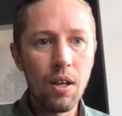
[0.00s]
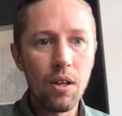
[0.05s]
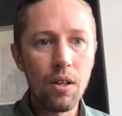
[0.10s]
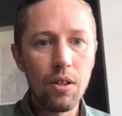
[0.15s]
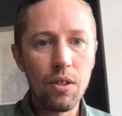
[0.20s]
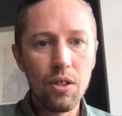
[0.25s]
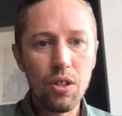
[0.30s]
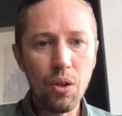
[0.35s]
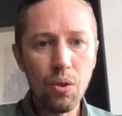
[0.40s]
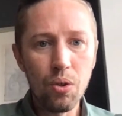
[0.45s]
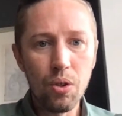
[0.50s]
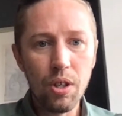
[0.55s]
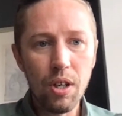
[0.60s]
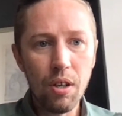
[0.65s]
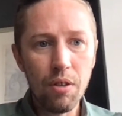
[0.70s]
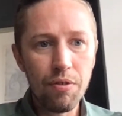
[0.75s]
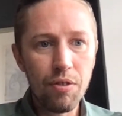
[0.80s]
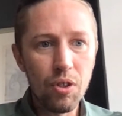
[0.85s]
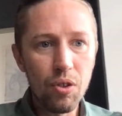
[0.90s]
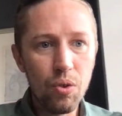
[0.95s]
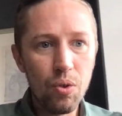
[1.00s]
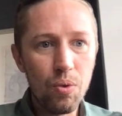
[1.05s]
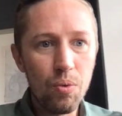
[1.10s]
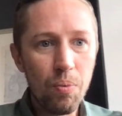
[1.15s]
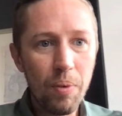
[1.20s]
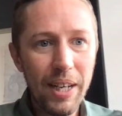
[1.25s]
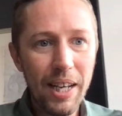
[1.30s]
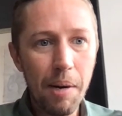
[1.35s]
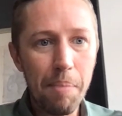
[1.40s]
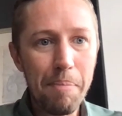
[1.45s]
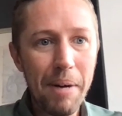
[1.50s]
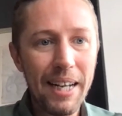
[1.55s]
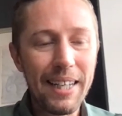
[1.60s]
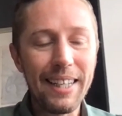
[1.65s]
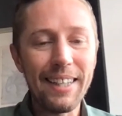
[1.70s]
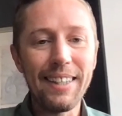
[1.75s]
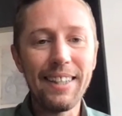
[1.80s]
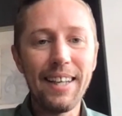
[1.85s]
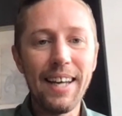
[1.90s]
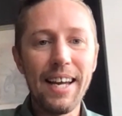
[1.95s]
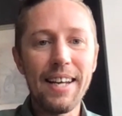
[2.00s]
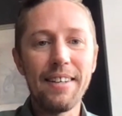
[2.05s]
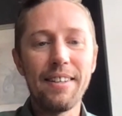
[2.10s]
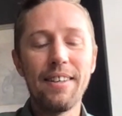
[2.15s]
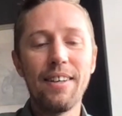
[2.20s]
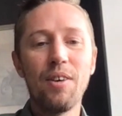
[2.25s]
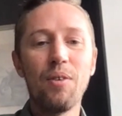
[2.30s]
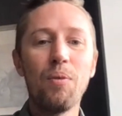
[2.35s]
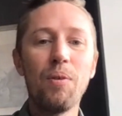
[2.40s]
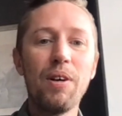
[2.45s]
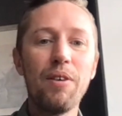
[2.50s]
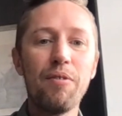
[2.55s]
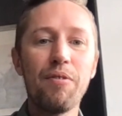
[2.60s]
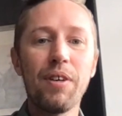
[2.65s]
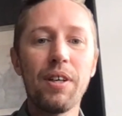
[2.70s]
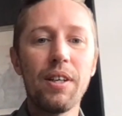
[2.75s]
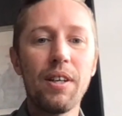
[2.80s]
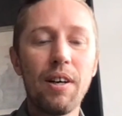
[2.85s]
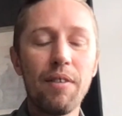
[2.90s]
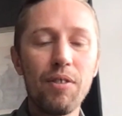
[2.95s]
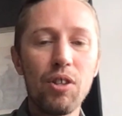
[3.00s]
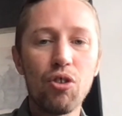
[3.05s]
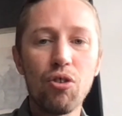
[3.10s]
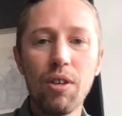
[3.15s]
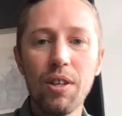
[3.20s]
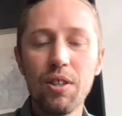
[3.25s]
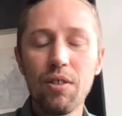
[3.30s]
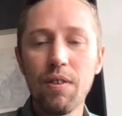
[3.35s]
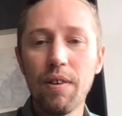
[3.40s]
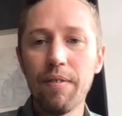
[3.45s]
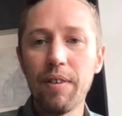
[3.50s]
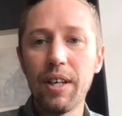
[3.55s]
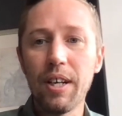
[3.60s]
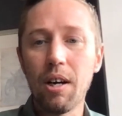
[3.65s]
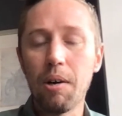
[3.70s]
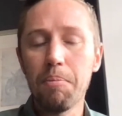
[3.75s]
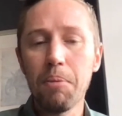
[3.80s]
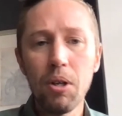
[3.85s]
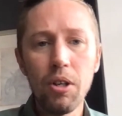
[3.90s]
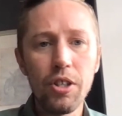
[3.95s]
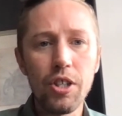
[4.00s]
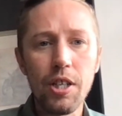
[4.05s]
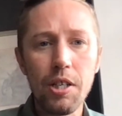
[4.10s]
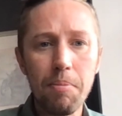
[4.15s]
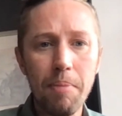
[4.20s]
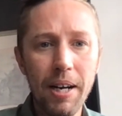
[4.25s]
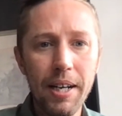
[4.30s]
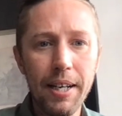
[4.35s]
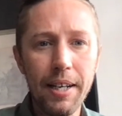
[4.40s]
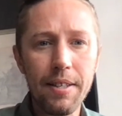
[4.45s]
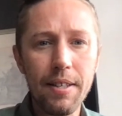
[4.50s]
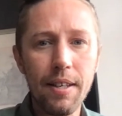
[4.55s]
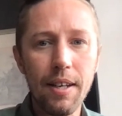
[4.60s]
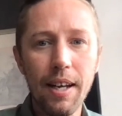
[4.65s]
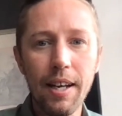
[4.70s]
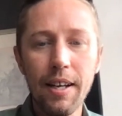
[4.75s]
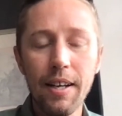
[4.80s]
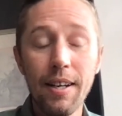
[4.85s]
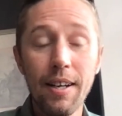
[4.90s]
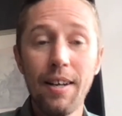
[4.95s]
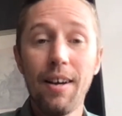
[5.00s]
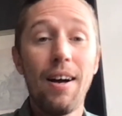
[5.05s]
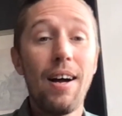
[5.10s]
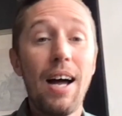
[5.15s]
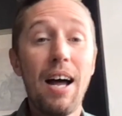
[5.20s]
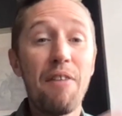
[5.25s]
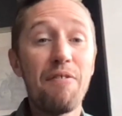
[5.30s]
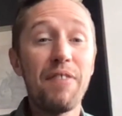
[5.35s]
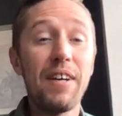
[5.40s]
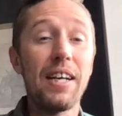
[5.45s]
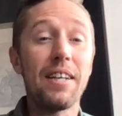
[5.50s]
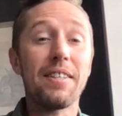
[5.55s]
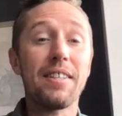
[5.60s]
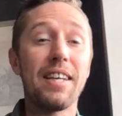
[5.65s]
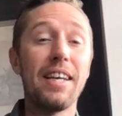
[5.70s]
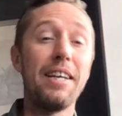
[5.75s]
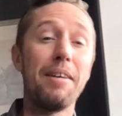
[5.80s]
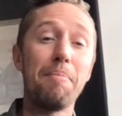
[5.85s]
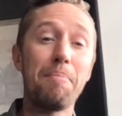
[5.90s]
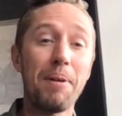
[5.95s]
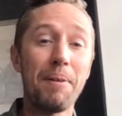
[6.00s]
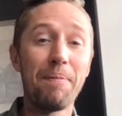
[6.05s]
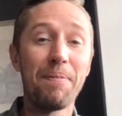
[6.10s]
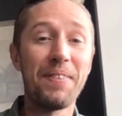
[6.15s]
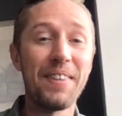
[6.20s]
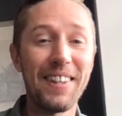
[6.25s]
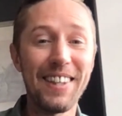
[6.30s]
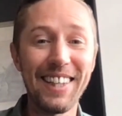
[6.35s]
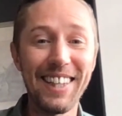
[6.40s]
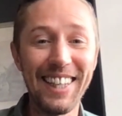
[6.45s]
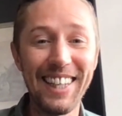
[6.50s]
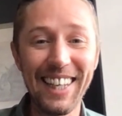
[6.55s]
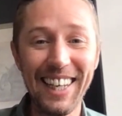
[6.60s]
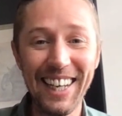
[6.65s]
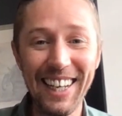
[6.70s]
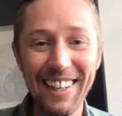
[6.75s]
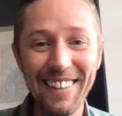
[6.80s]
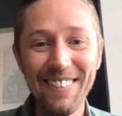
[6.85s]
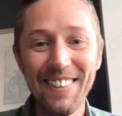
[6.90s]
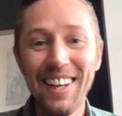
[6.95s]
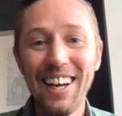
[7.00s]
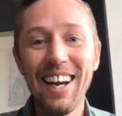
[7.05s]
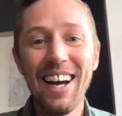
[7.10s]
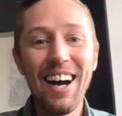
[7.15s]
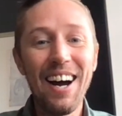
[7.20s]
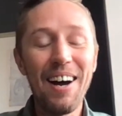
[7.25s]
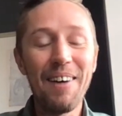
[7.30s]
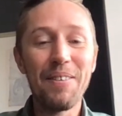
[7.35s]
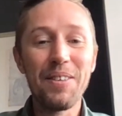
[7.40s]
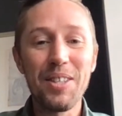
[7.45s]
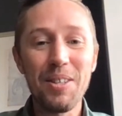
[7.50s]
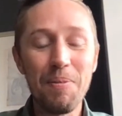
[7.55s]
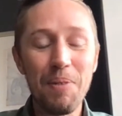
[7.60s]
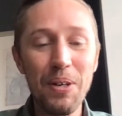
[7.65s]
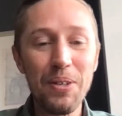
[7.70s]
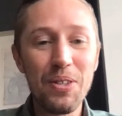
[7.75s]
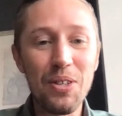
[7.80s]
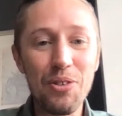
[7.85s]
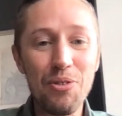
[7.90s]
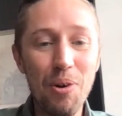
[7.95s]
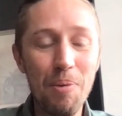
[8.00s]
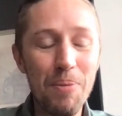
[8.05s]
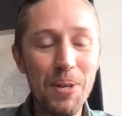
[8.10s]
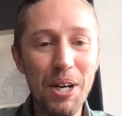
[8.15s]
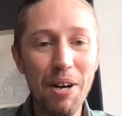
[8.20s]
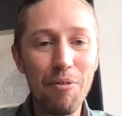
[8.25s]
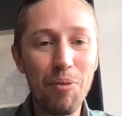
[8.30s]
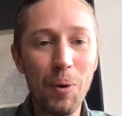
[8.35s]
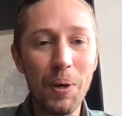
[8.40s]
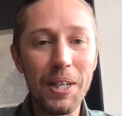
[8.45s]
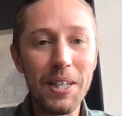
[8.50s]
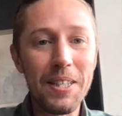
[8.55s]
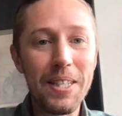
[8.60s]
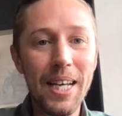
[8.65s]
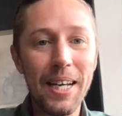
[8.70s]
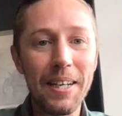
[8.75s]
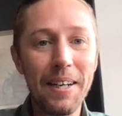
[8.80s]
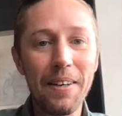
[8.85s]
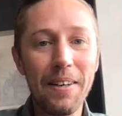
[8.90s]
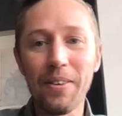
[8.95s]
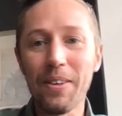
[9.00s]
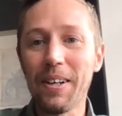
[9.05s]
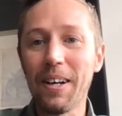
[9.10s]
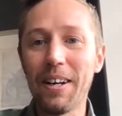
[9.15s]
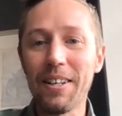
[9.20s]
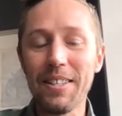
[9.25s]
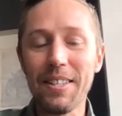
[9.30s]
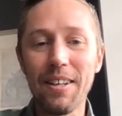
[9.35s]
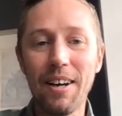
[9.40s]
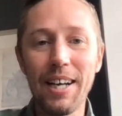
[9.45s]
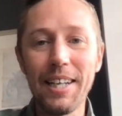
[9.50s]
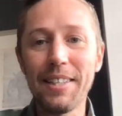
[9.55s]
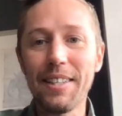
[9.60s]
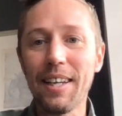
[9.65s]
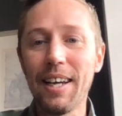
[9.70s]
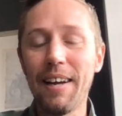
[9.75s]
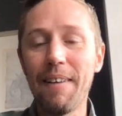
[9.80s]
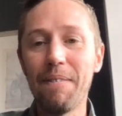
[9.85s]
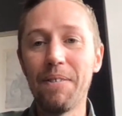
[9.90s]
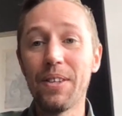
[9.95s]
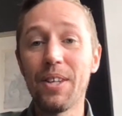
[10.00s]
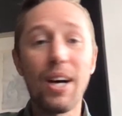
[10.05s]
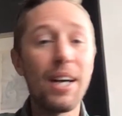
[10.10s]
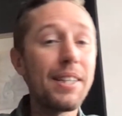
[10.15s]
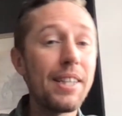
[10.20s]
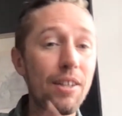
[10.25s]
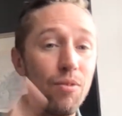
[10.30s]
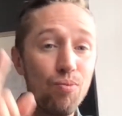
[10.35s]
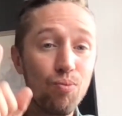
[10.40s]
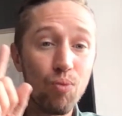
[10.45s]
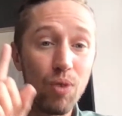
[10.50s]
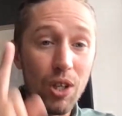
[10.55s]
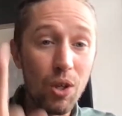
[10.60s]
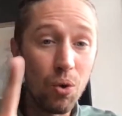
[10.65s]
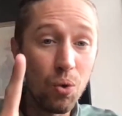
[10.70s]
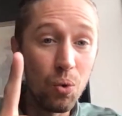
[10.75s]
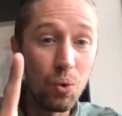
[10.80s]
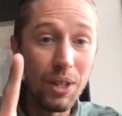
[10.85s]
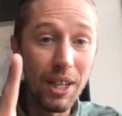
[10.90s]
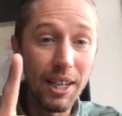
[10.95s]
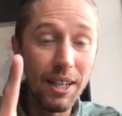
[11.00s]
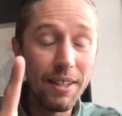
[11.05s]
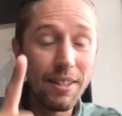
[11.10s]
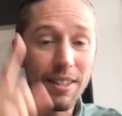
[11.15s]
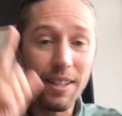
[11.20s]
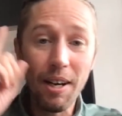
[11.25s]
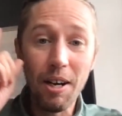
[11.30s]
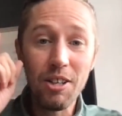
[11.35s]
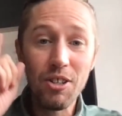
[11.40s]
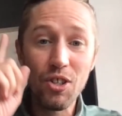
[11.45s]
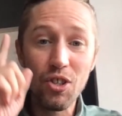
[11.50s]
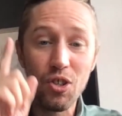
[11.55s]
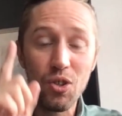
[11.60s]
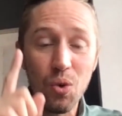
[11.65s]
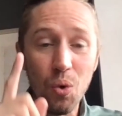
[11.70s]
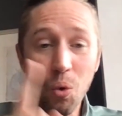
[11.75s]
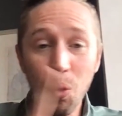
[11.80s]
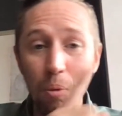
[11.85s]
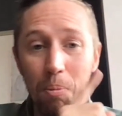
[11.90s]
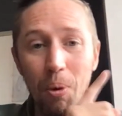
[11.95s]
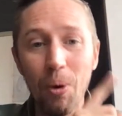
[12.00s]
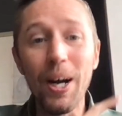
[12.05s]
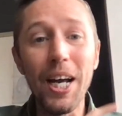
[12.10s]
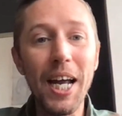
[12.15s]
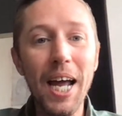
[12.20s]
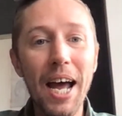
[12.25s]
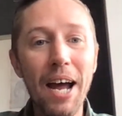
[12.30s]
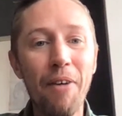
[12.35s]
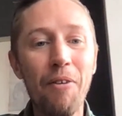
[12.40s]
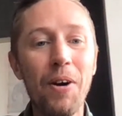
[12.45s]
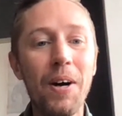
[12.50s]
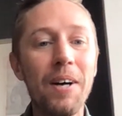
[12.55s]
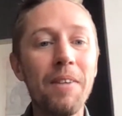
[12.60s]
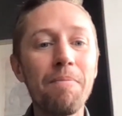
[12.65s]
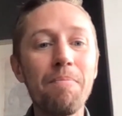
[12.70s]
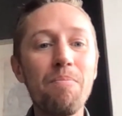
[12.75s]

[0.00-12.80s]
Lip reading: So, good afternoon. We are back again with another transfer video. Apologies about yesterday. I fell asleep. I was supposed to drop another one at 10 o'clock last night and I didn't record it. Schoolboy error,